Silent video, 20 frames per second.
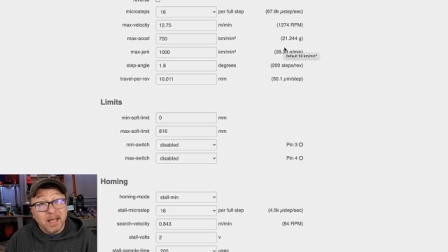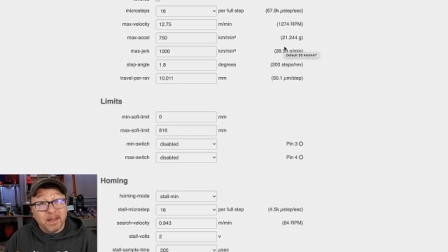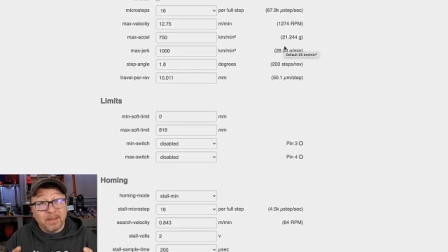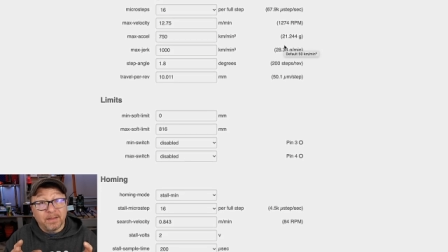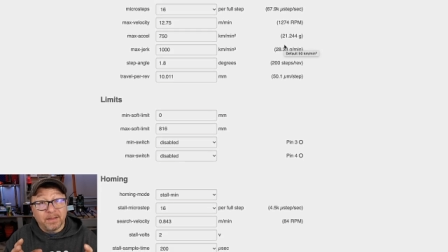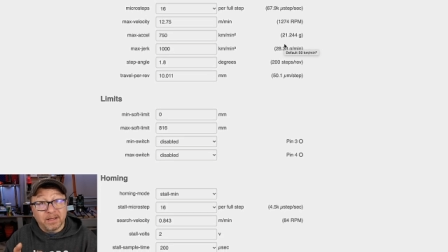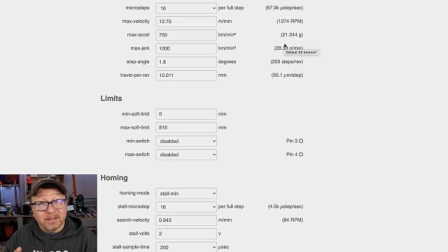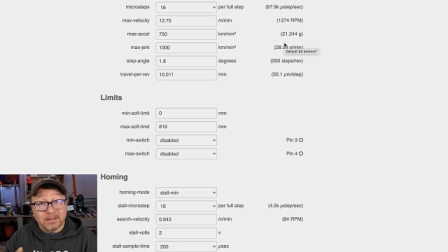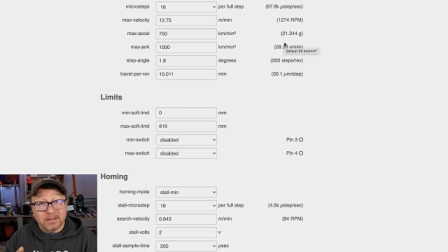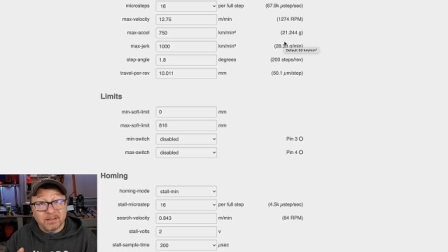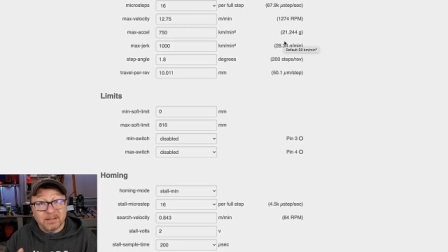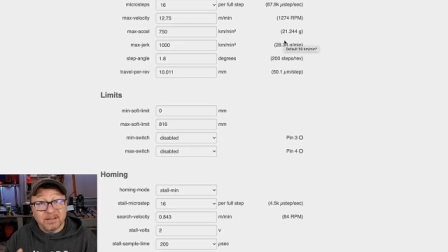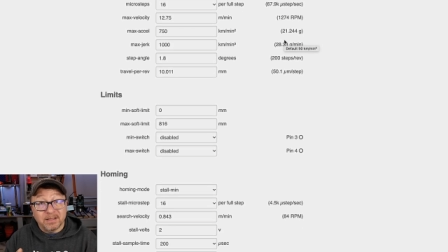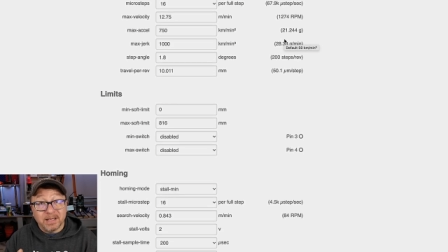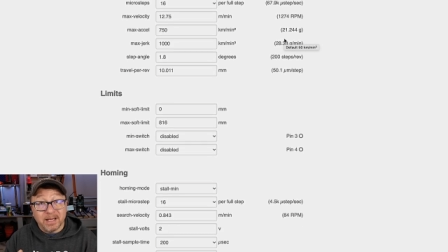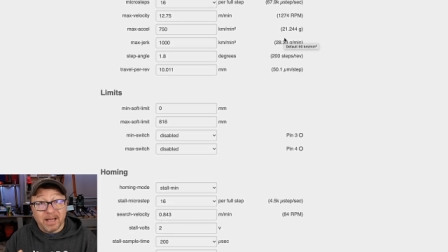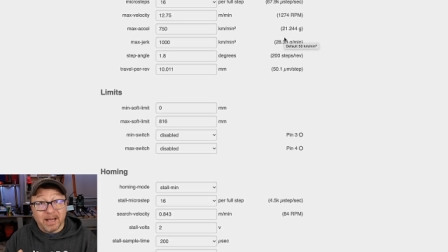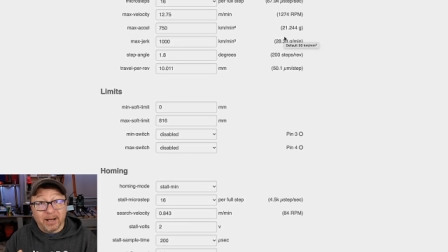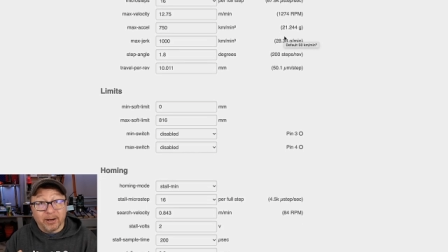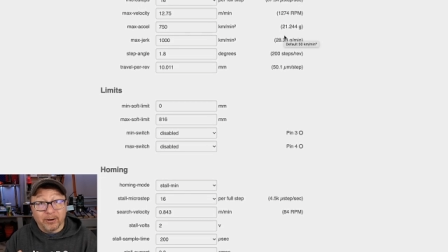This is
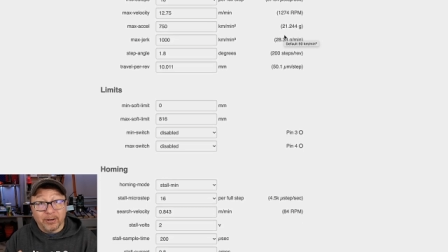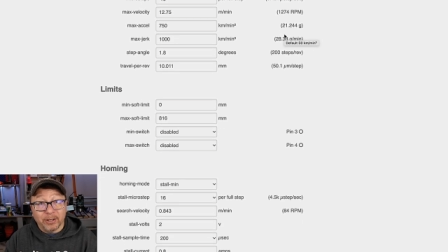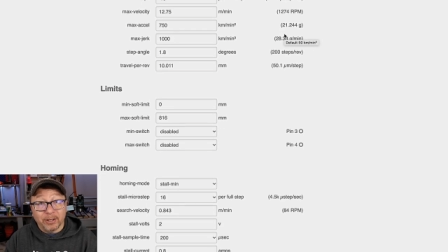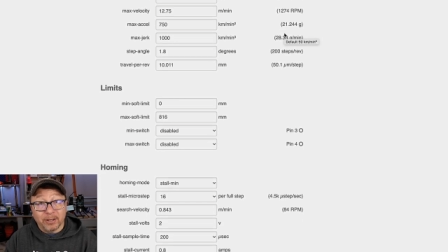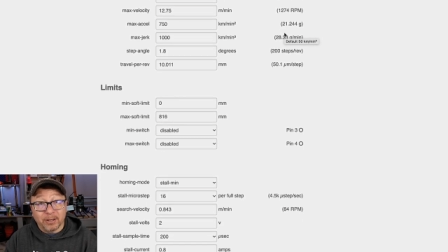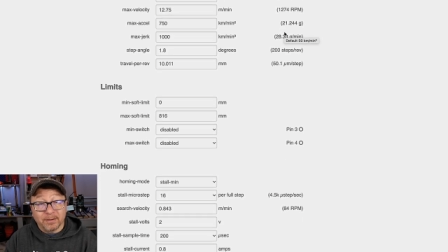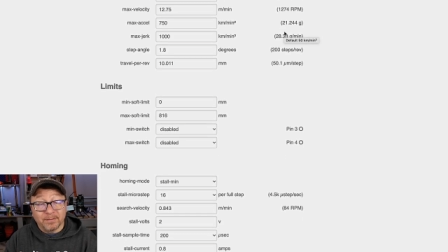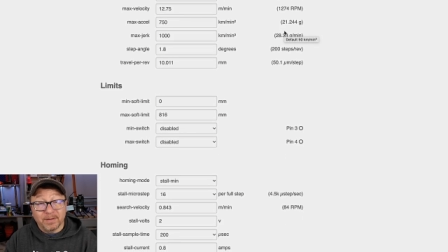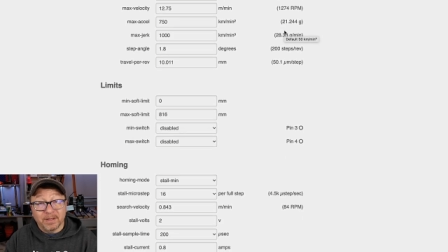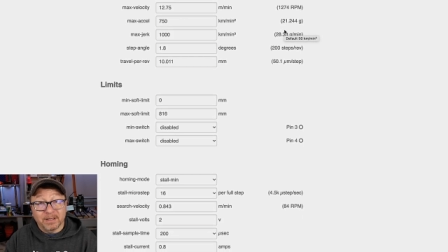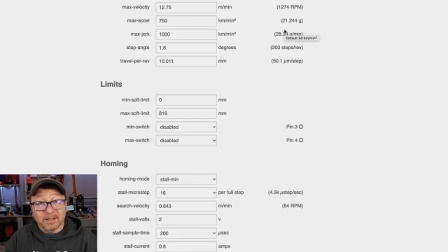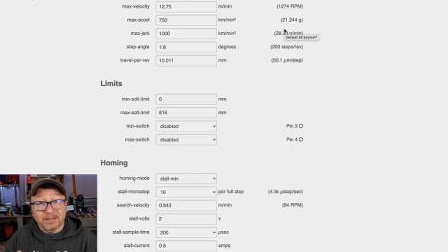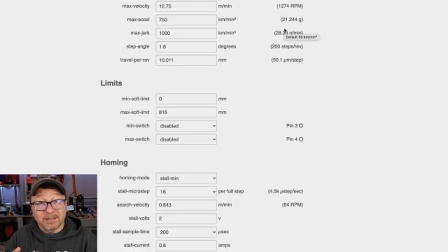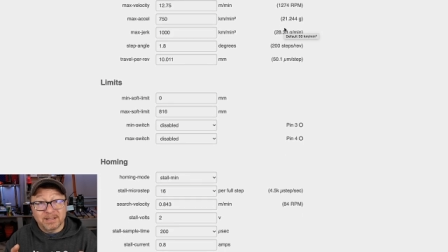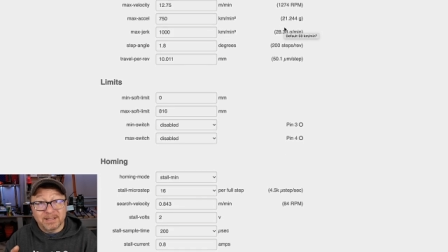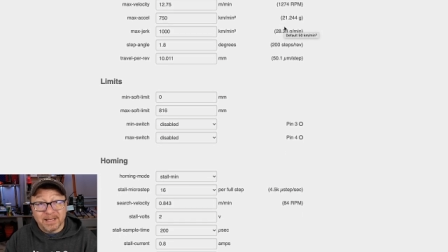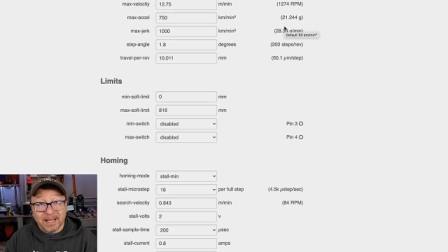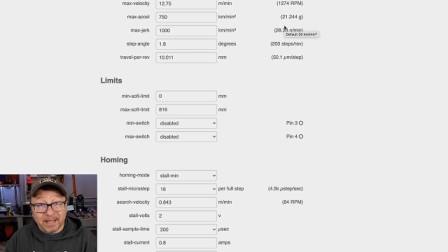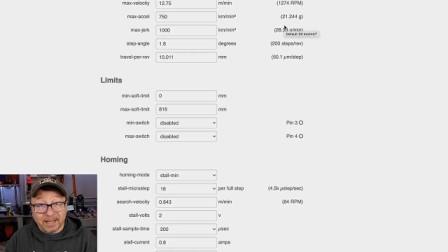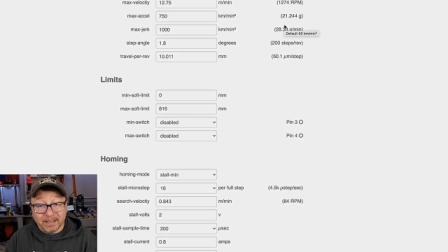the area of the
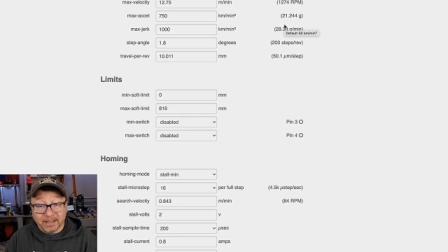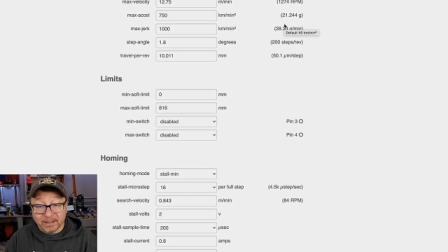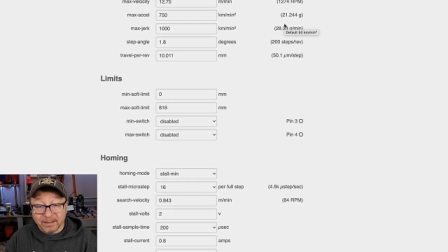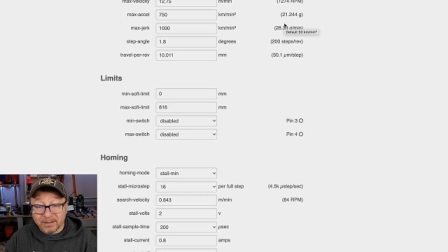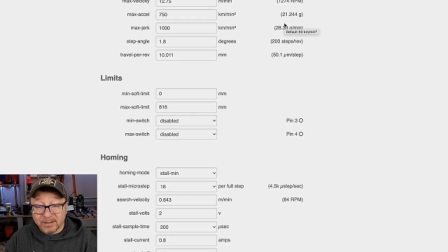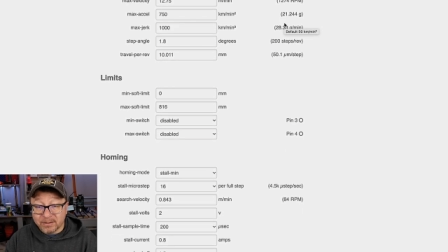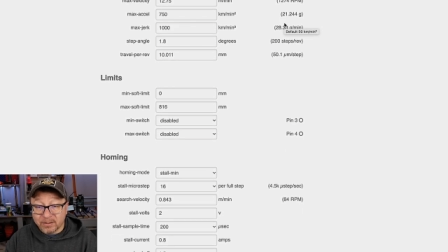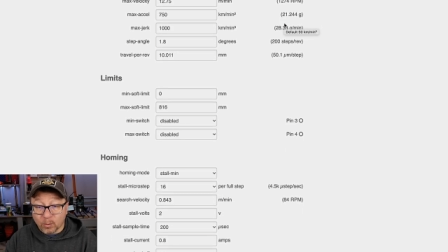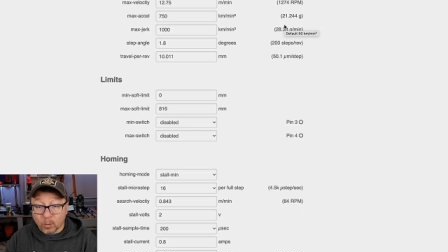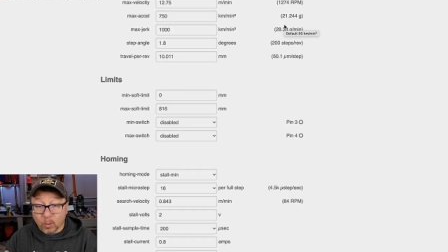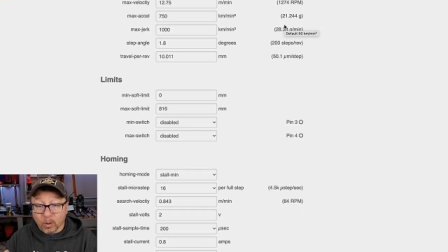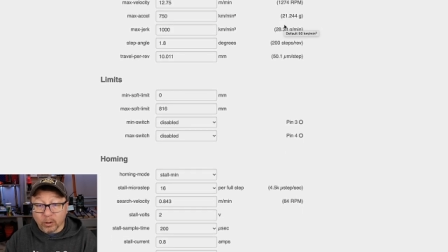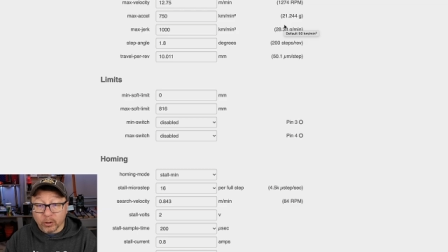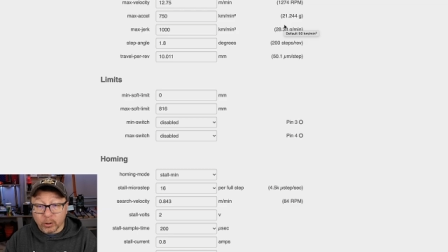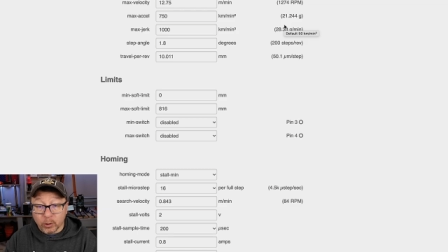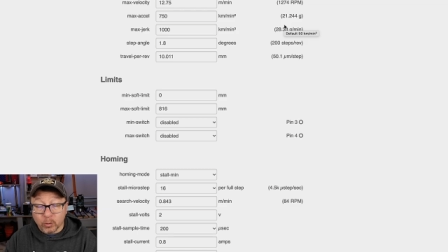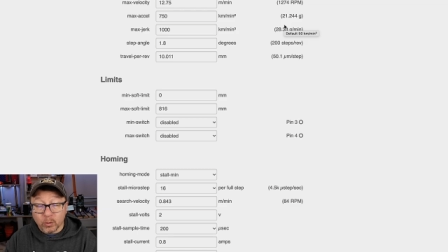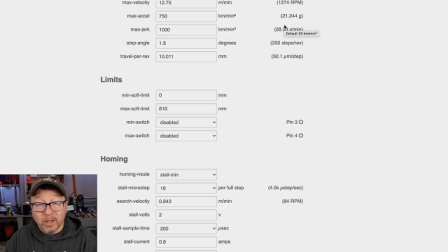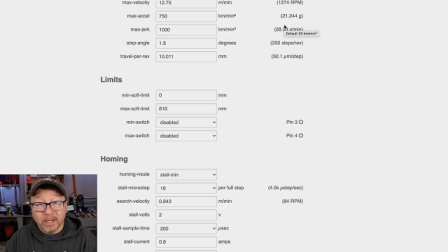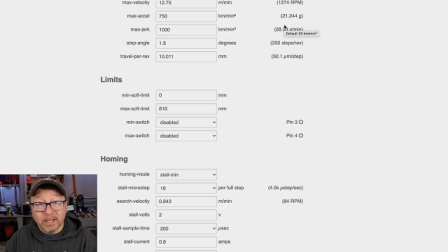settings where
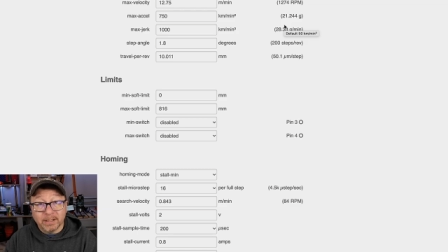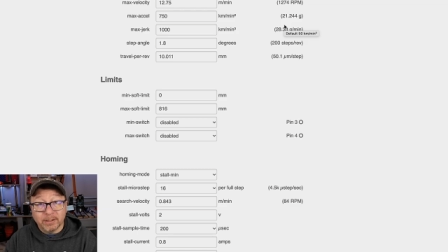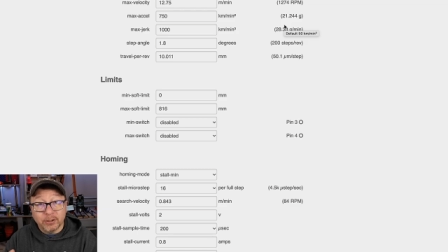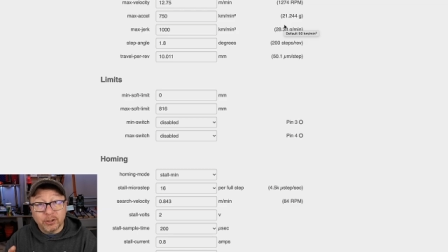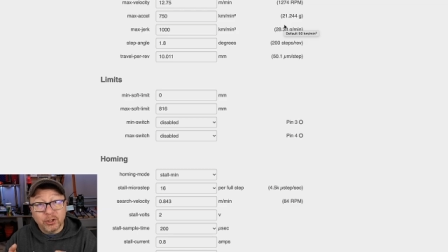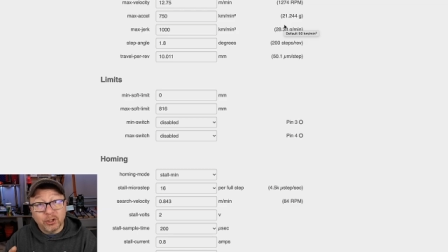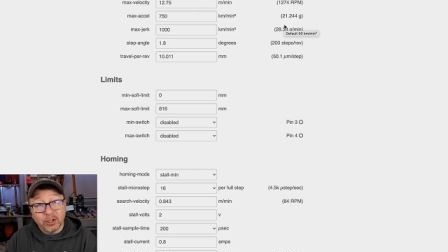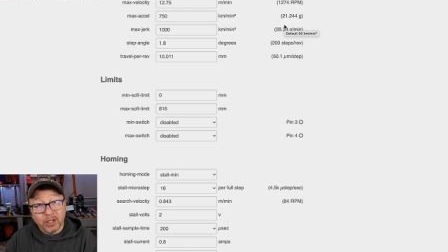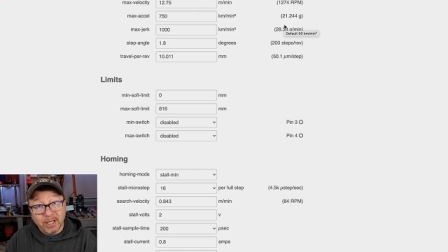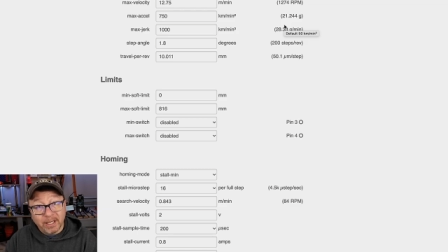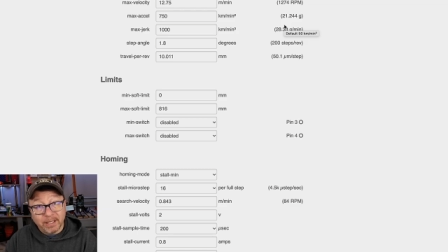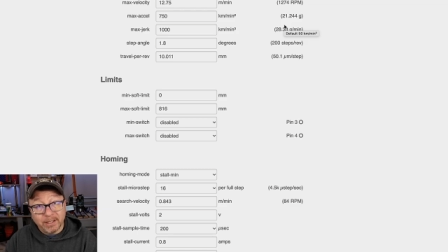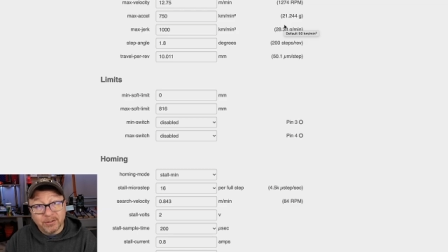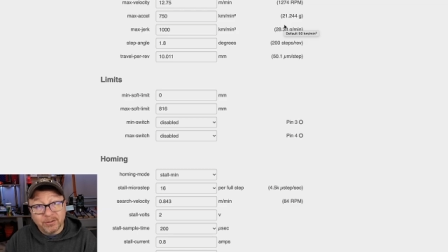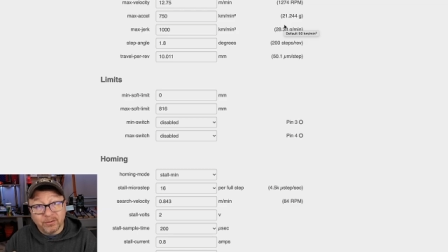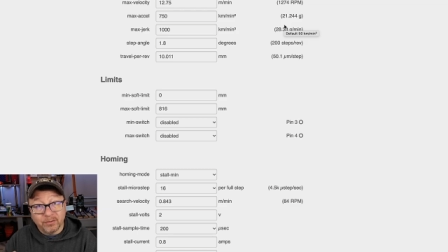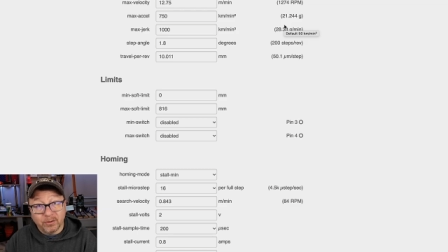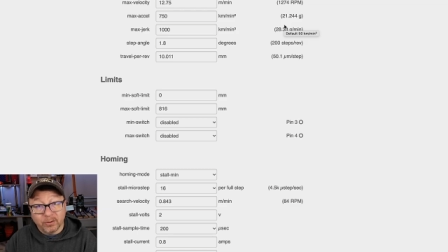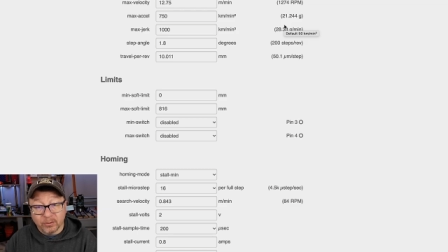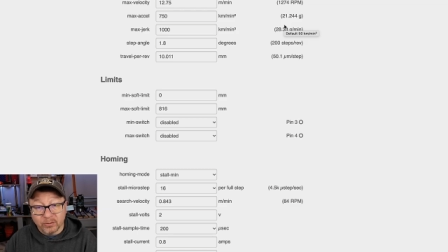you can
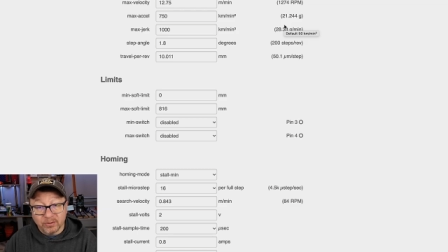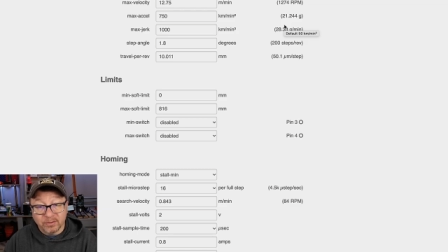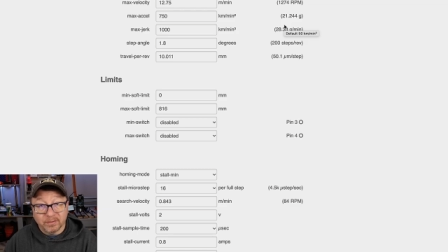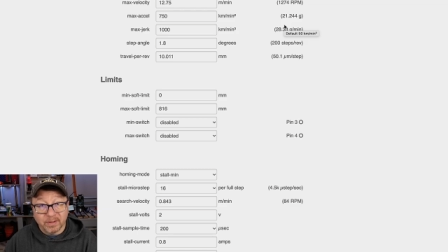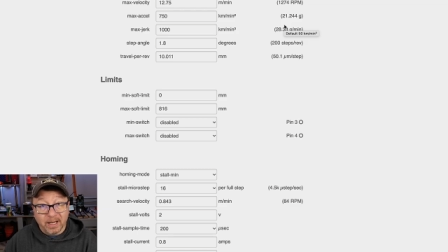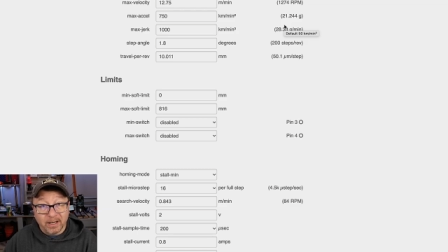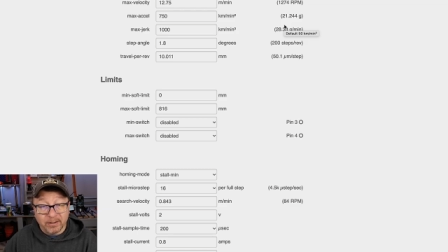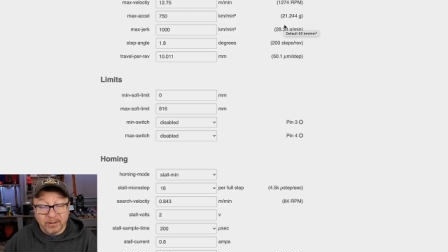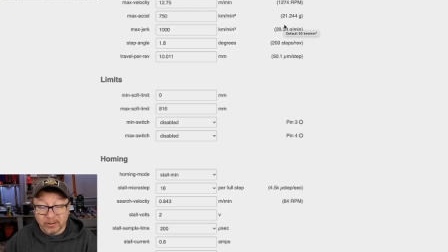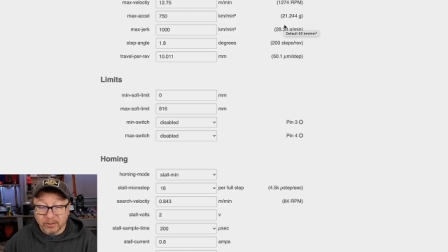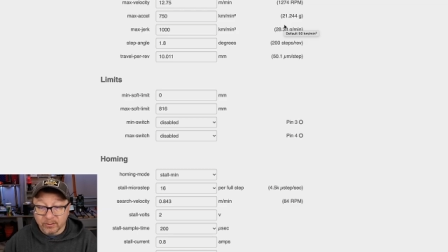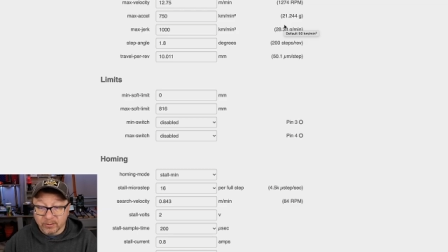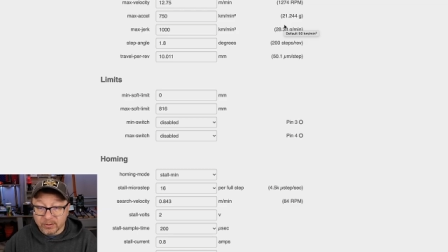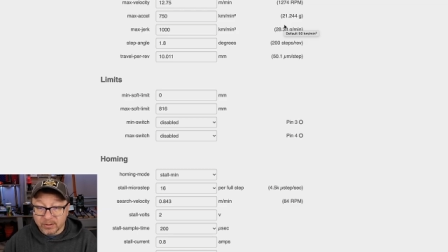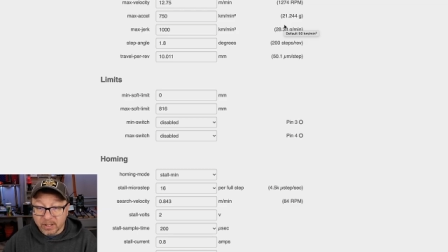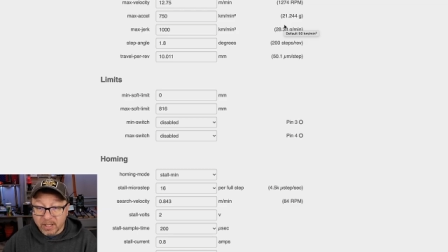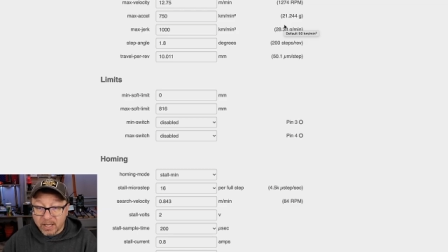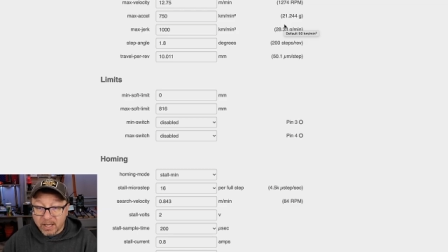change those values.